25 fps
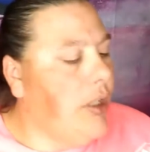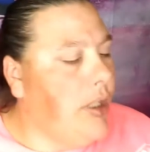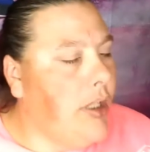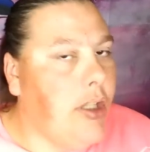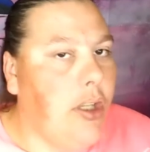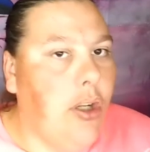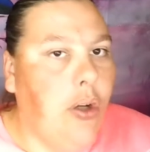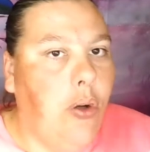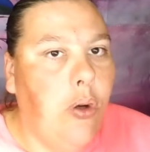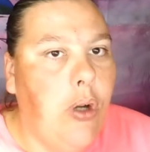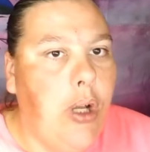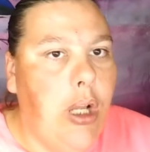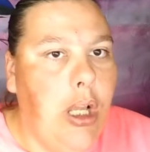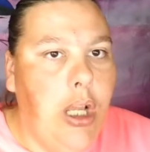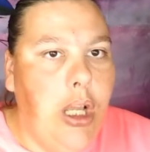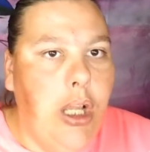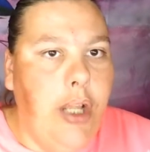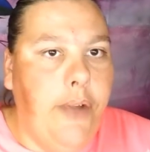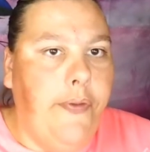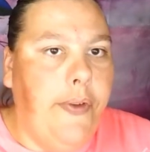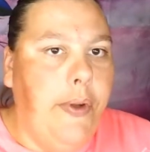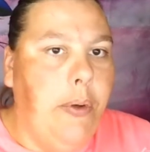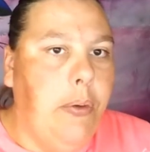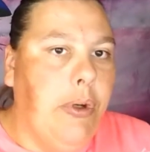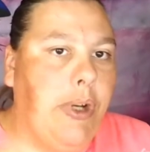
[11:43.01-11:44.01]
So
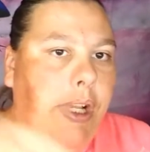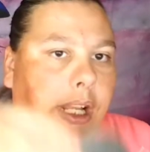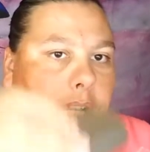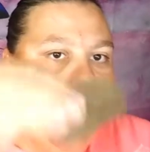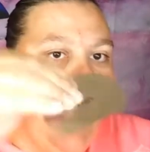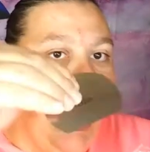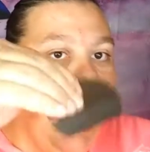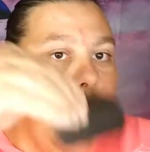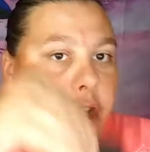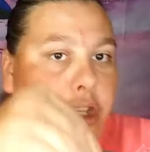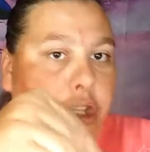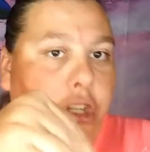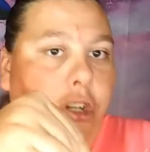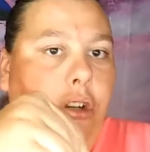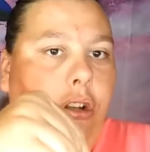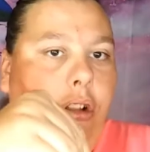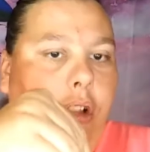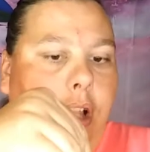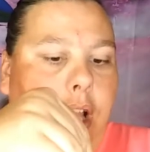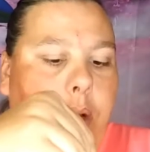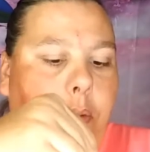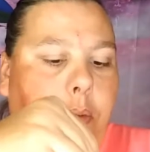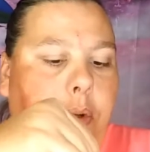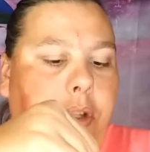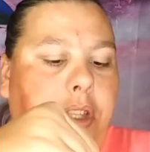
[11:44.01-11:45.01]
if you want to cut your
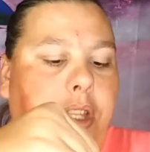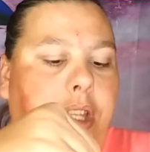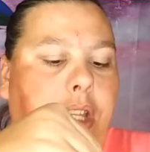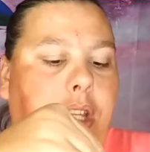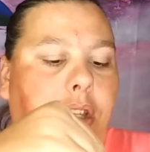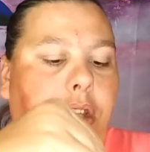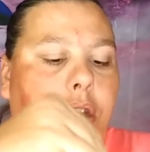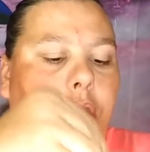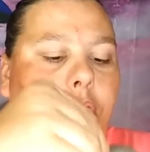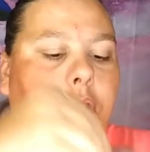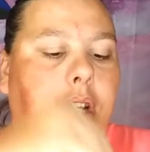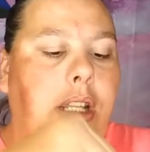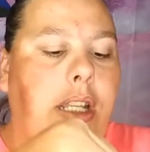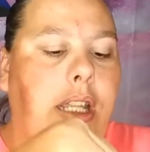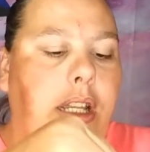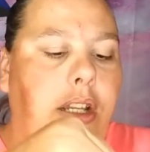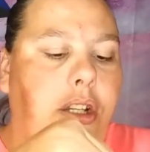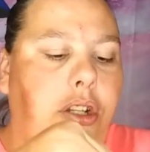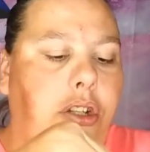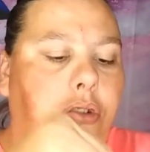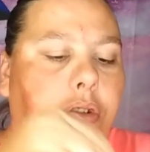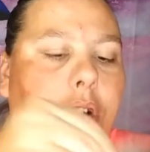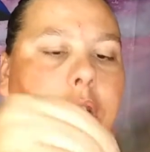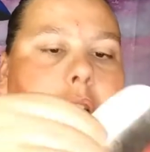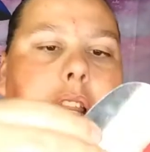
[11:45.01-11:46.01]
clay with it, you could get a
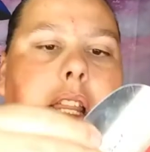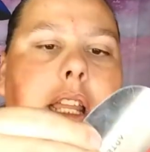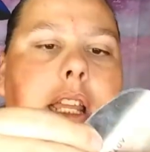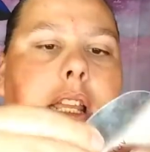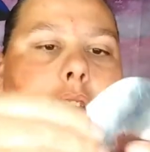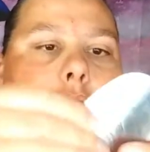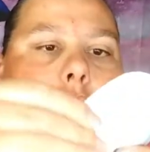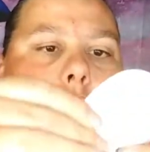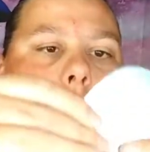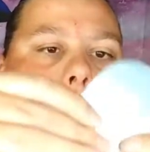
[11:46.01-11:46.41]
straight edge, or